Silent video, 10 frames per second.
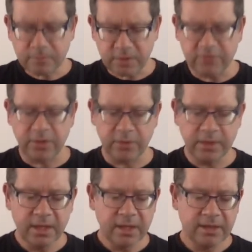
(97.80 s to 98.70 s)
So
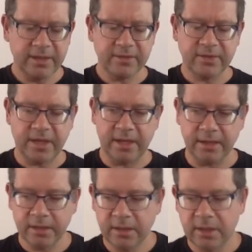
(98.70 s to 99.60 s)
let's say
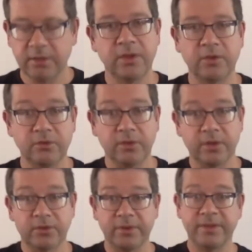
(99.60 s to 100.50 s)
that you're doing
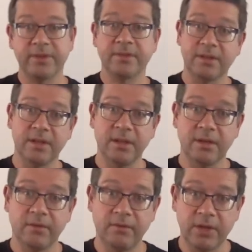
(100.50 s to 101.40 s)
360
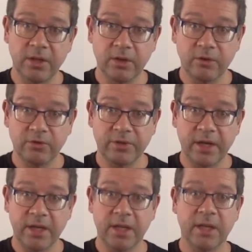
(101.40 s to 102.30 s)
video
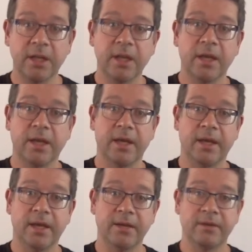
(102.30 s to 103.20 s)
training
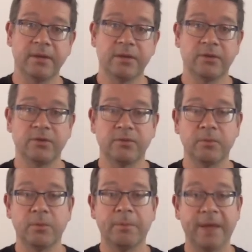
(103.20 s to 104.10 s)
and sort of
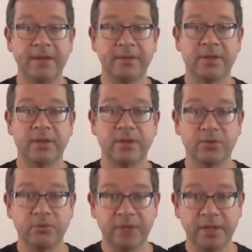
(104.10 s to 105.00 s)
more basic
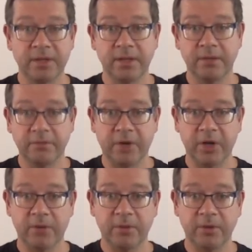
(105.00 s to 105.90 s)
3D
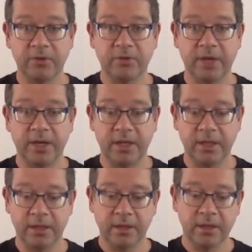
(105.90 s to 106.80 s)
environment training,